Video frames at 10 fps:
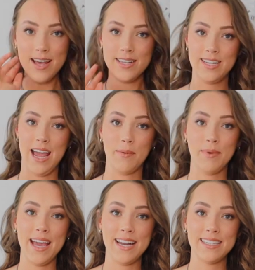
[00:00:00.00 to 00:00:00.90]
So yeah, I'm
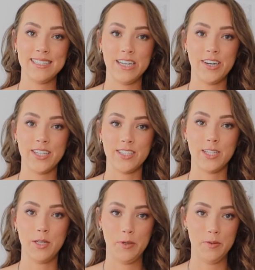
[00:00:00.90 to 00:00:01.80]
getting a serious
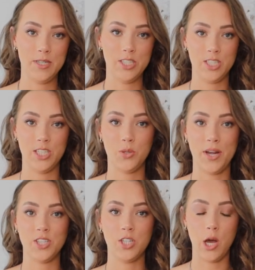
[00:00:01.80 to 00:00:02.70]
underboob edge
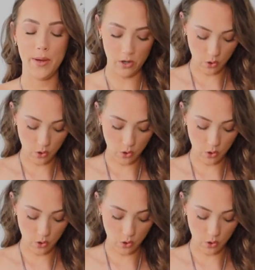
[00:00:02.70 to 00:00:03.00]
situation going